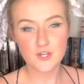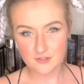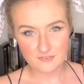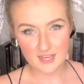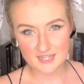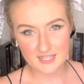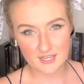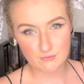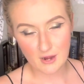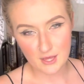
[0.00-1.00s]
the fact
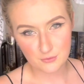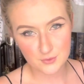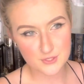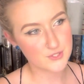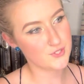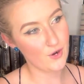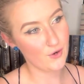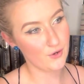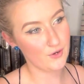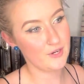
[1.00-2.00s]
that Wrath was
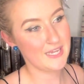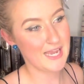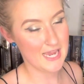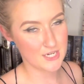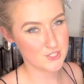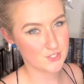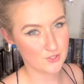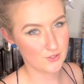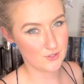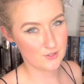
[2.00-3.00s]
so
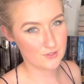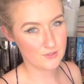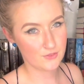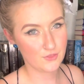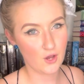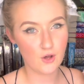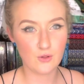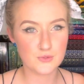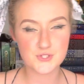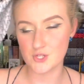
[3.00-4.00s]
into the whole
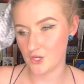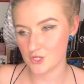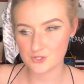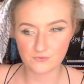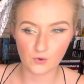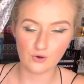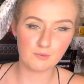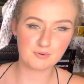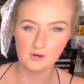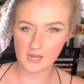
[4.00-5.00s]
search for
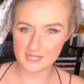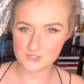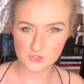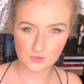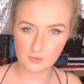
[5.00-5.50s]
Pride's new